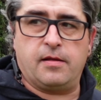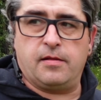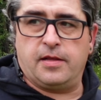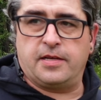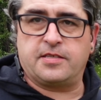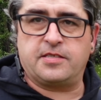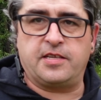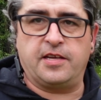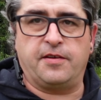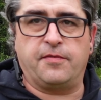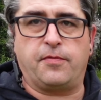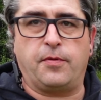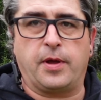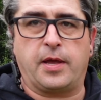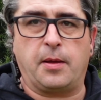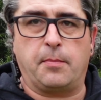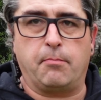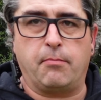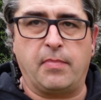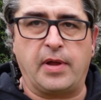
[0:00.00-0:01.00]
let's see if we
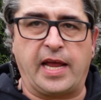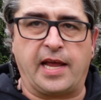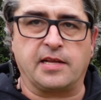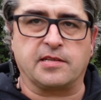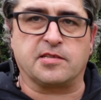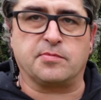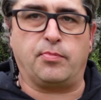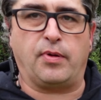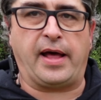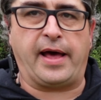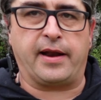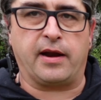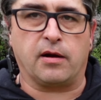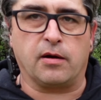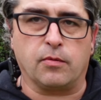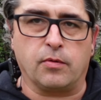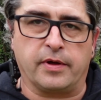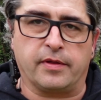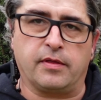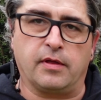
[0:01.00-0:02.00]
can make it
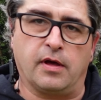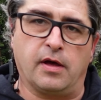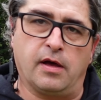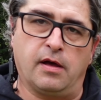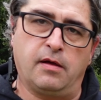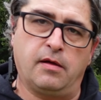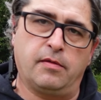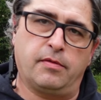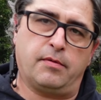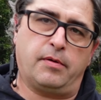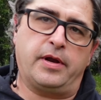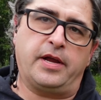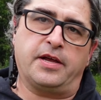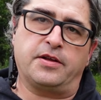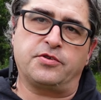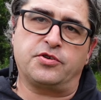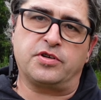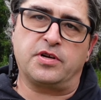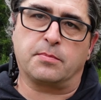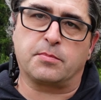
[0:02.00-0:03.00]
splatter with a
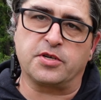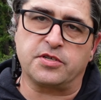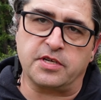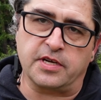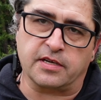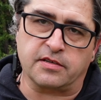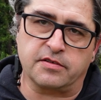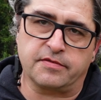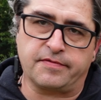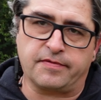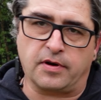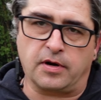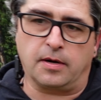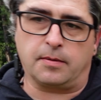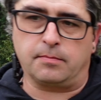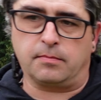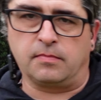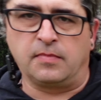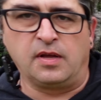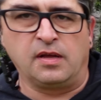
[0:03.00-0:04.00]
3-inch number 6
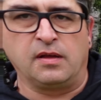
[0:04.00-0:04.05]
from,